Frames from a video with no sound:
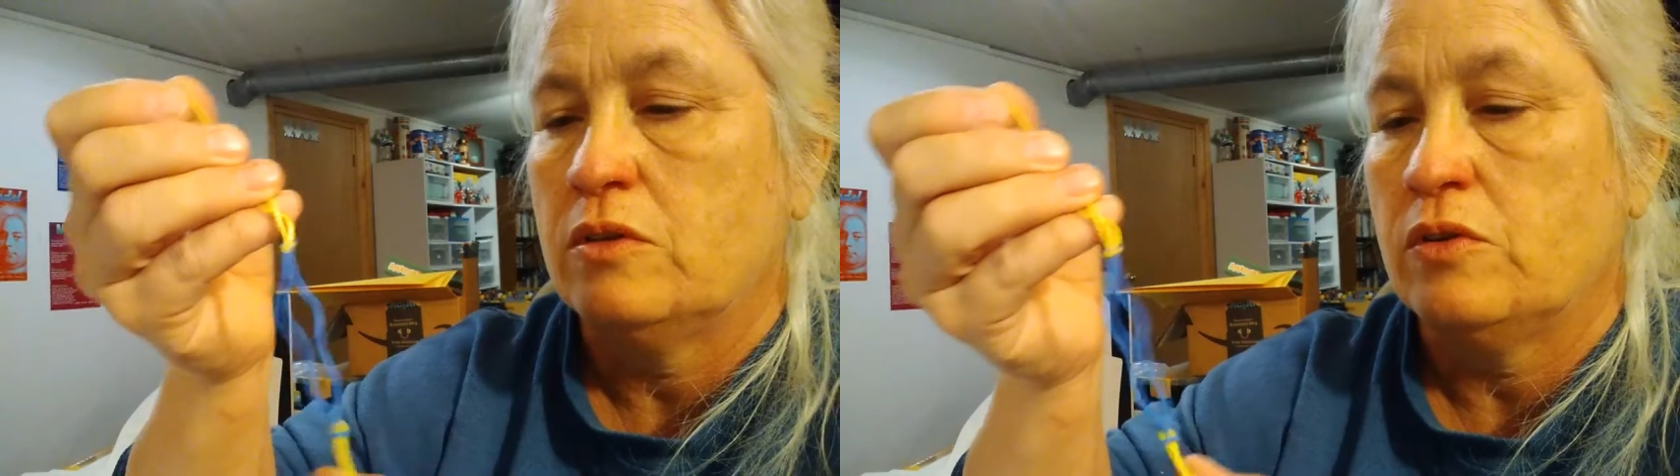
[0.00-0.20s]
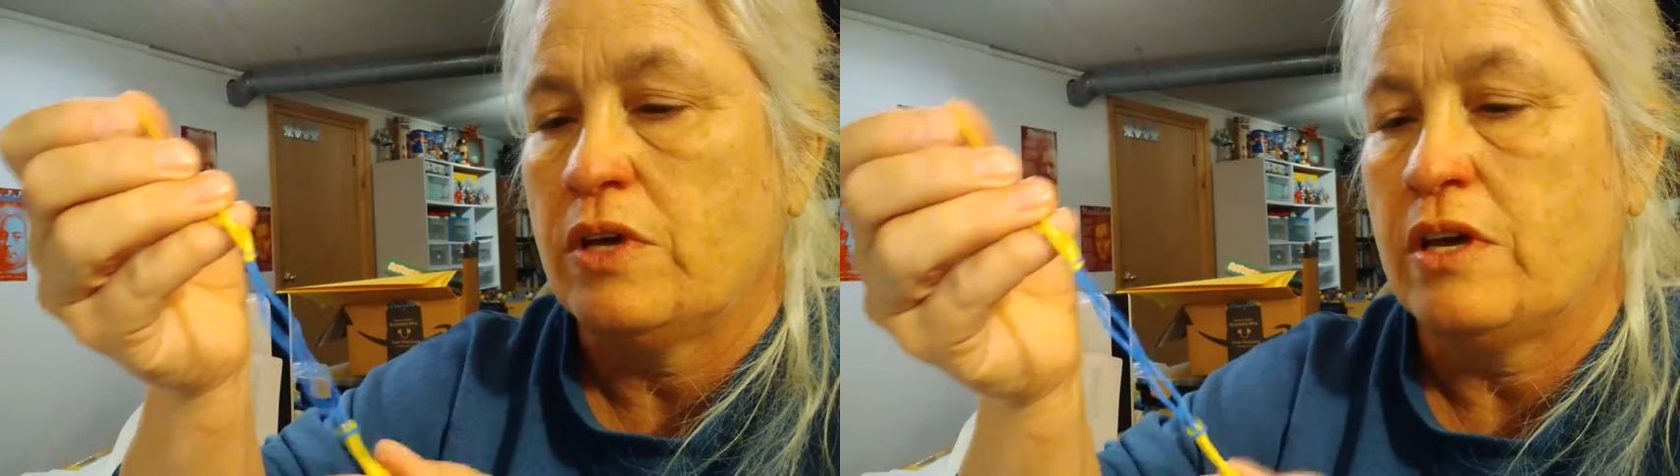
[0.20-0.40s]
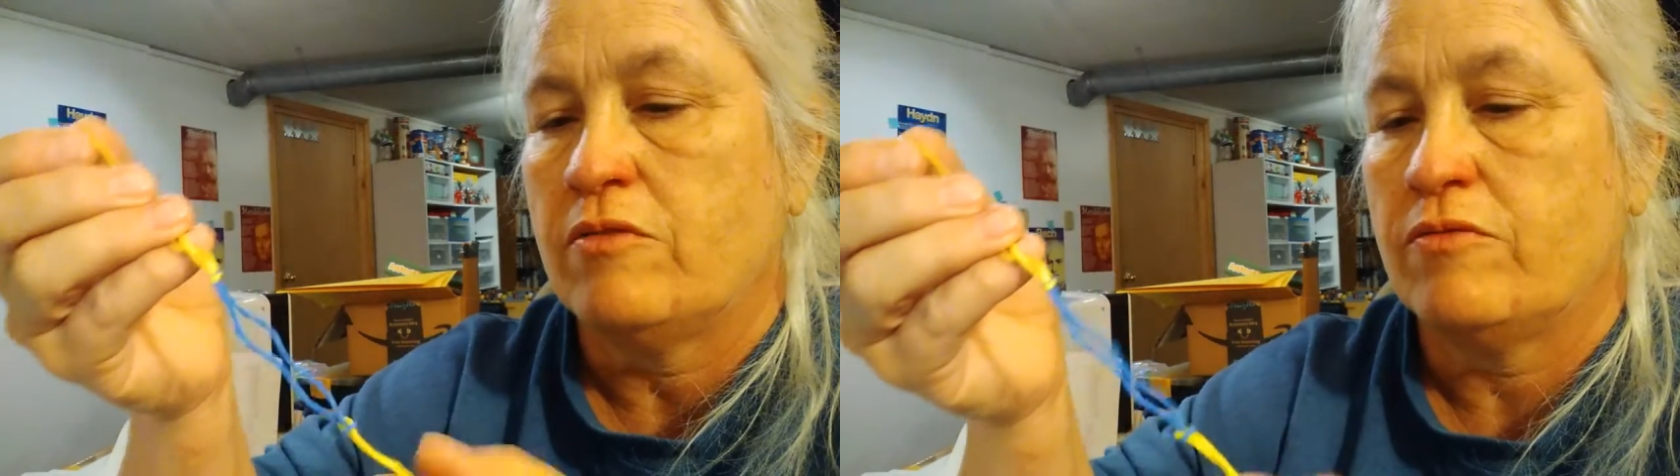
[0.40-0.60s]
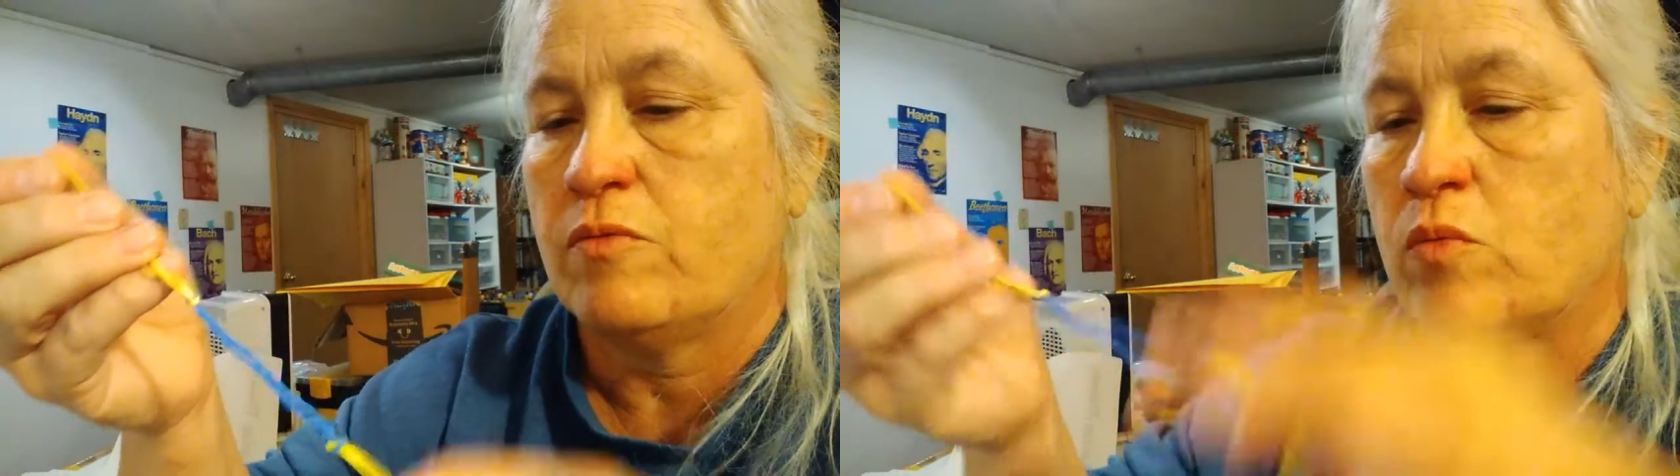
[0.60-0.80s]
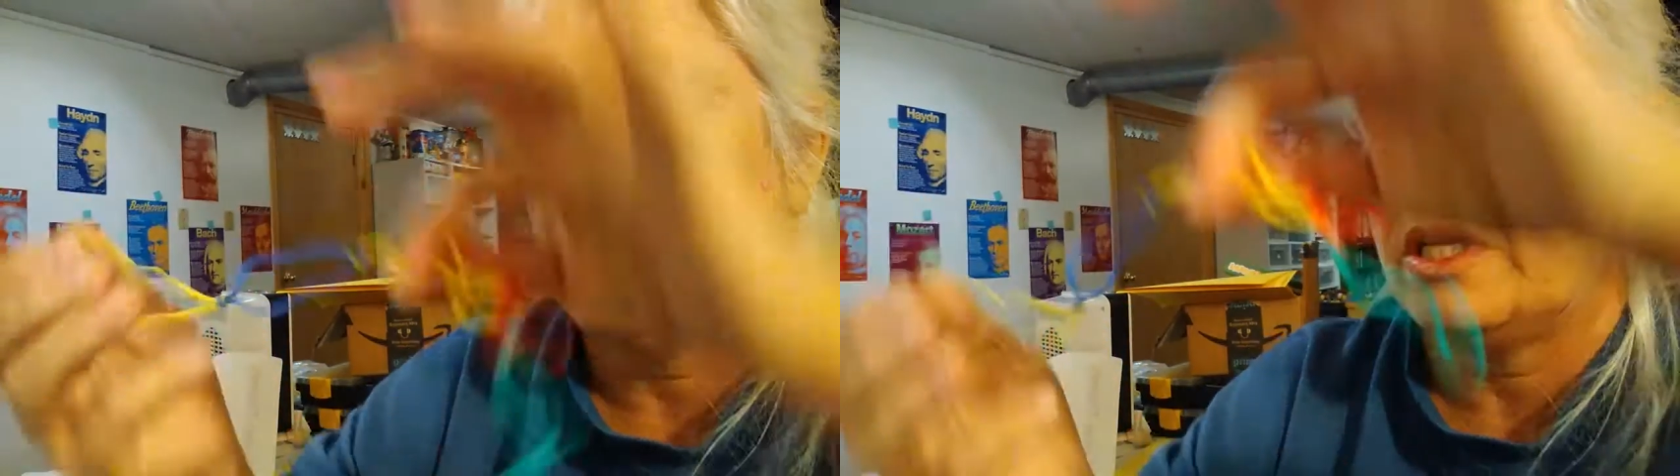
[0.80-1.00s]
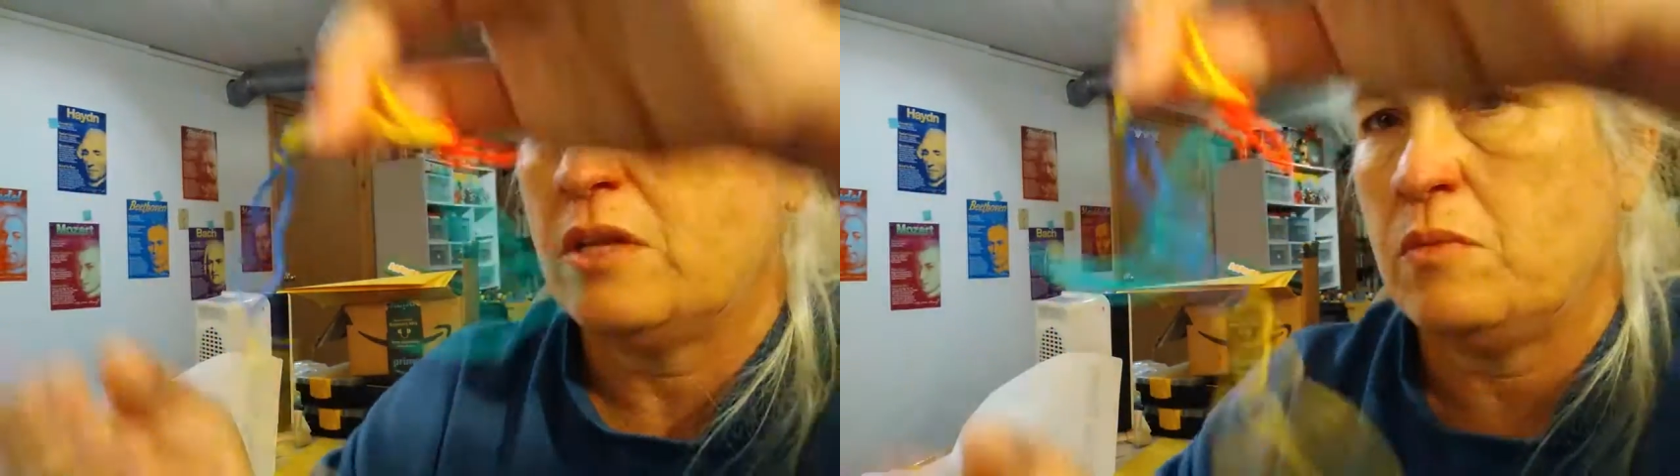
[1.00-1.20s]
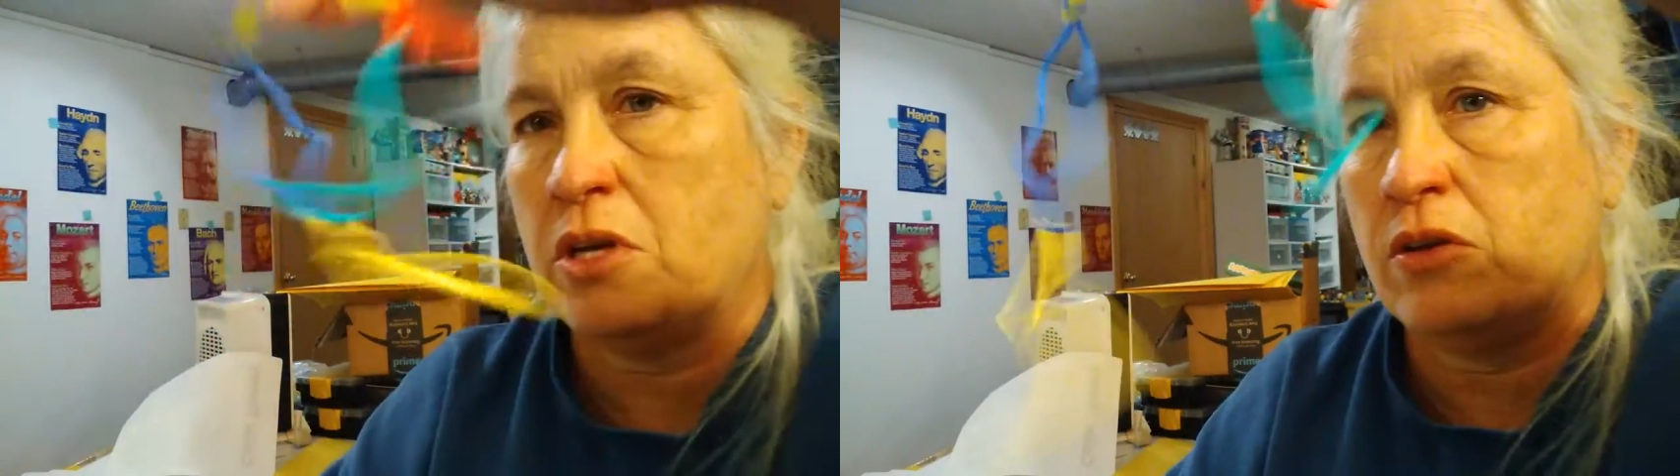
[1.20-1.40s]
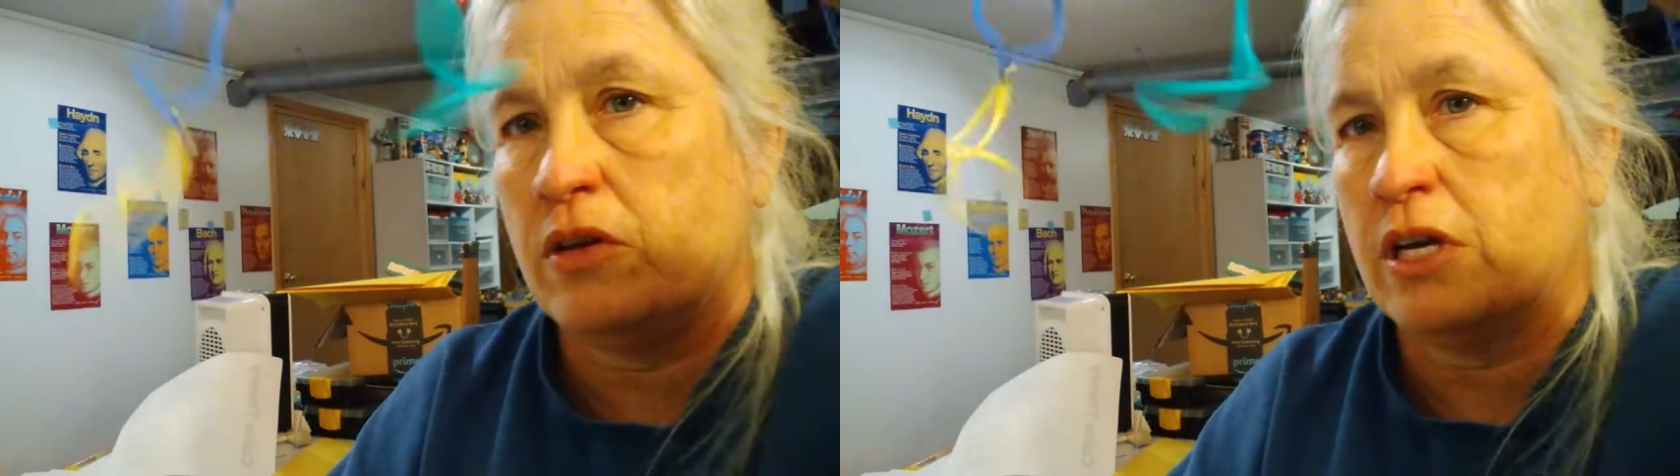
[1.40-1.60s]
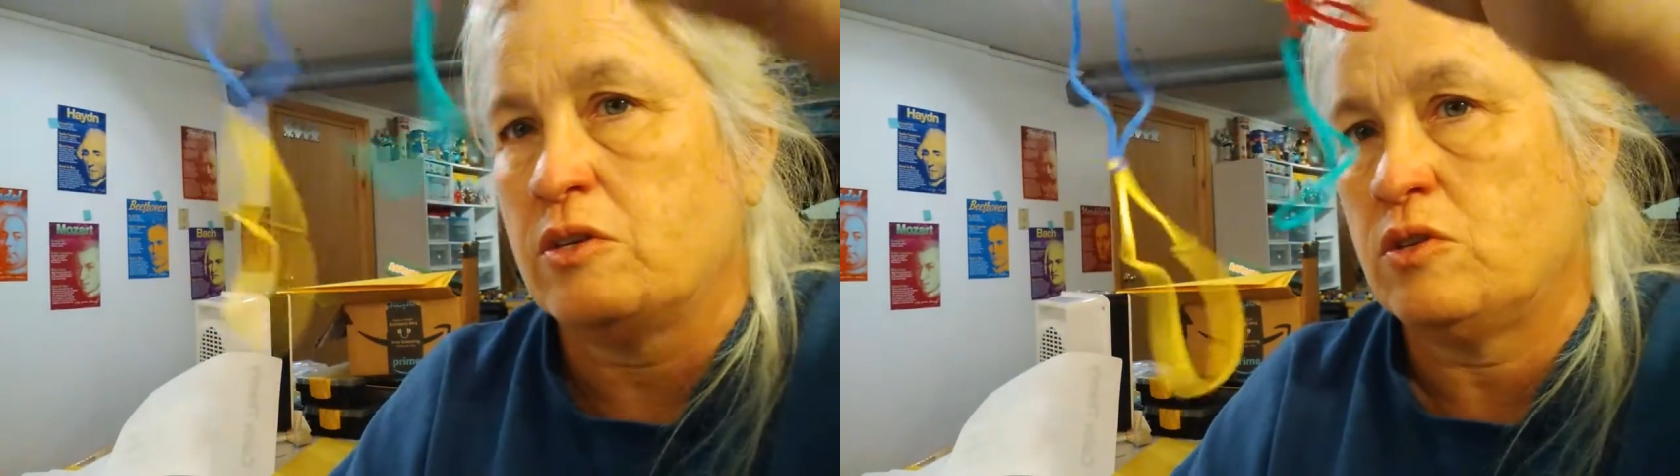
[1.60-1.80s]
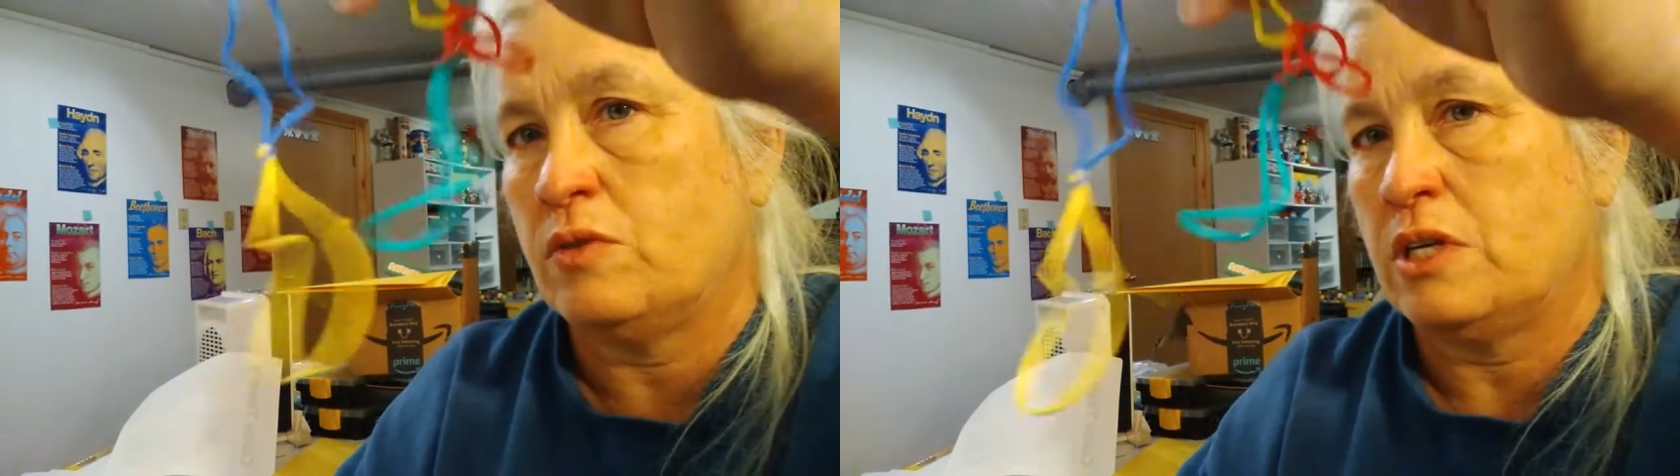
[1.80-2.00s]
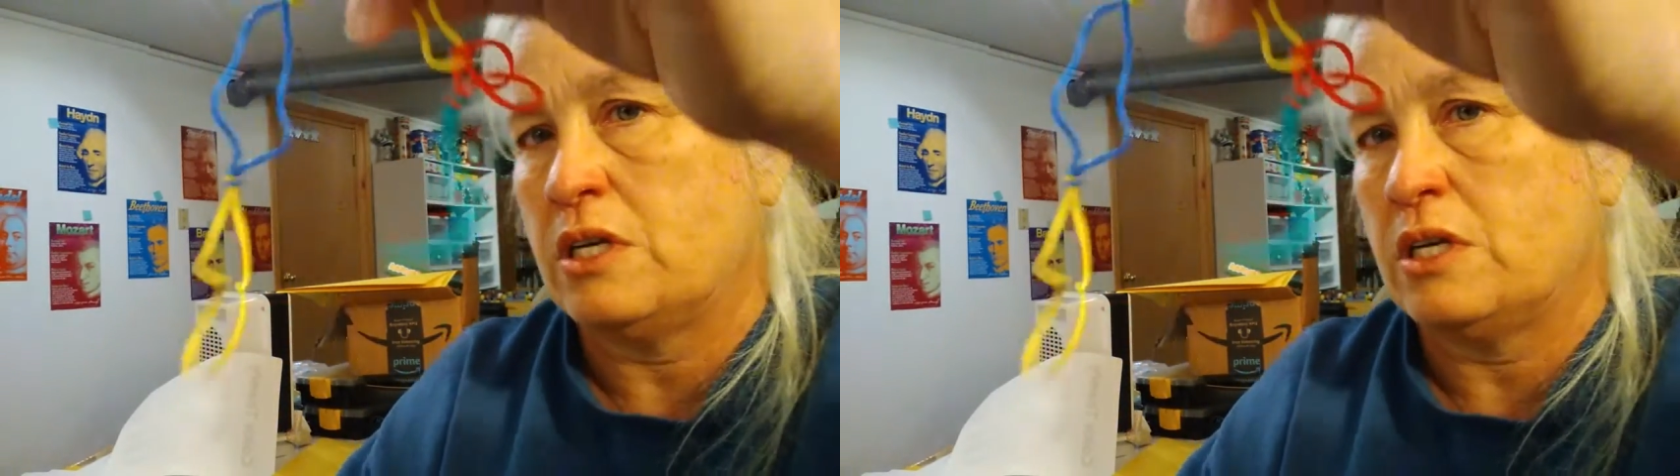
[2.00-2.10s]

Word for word: You'll have one in the middle and two on